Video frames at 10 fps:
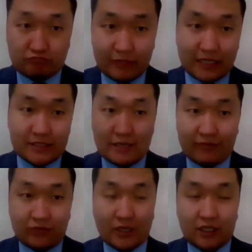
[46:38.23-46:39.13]

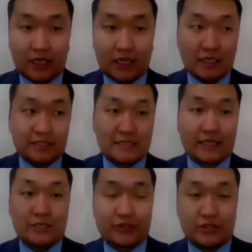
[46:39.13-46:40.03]
several
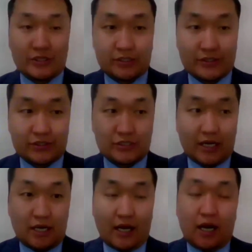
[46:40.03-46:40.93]
discussions
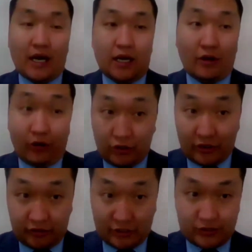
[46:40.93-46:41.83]
are
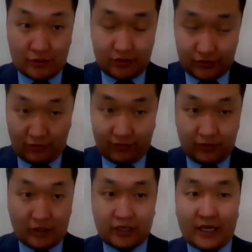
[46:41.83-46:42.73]
ongoing so
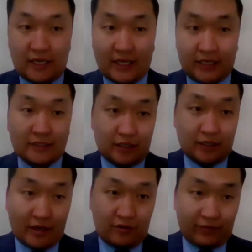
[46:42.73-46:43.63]
far, and
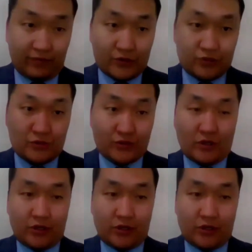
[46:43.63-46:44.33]
first